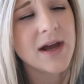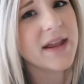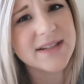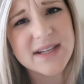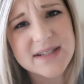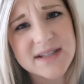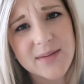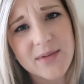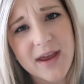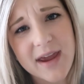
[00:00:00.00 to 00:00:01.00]
At least it
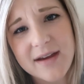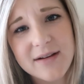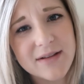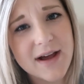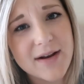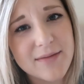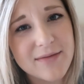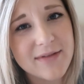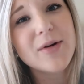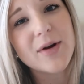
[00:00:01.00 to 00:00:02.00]
seemed like a lot of
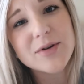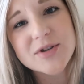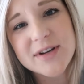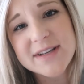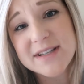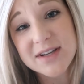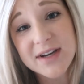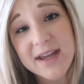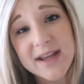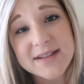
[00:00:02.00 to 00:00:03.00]
groceries and
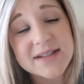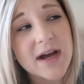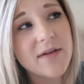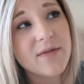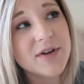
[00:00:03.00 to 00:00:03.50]
cooking and stuff,